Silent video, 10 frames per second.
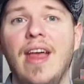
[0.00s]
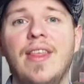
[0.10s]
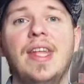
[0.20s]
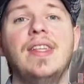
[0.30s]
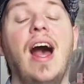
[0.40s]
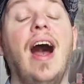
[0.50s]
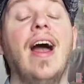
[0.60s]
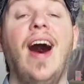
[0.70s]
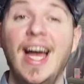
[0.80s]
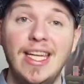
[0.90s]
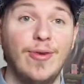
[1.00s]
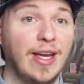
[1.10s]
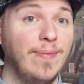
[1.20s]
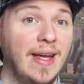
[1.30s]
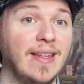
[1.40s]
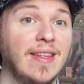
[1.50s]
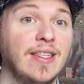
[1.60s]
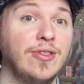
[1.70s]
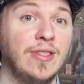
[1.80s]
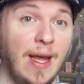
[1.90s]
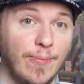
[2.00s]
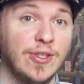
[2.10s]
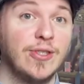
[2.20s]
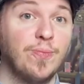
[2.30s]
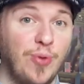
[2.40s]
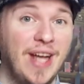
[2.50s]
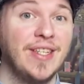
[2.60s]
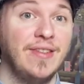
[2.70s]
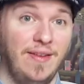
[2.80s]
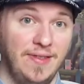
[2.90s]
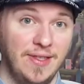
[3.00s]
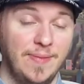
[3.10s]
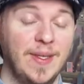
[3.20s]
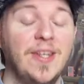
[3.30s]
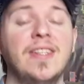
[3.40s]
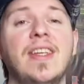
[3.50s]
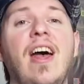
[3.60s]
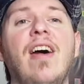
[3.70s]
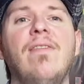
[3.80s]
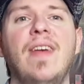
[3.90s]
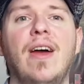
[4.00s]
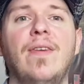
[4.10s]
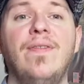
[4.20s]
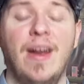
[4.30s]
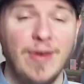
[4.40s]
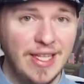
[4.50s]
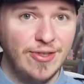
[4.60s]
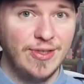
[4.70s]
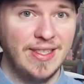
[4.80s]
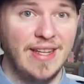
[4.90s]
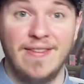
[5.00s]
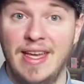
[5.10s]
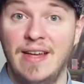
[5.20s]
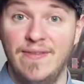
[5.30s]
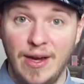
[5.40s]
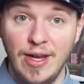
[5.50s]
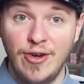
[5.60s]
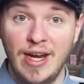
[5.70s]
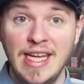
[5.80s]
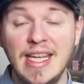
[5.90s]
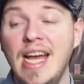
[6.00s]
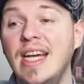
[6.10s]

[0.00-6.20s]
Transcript: then I highly recommend the Temperance Brennan novels, because they are very interesting, they are very great.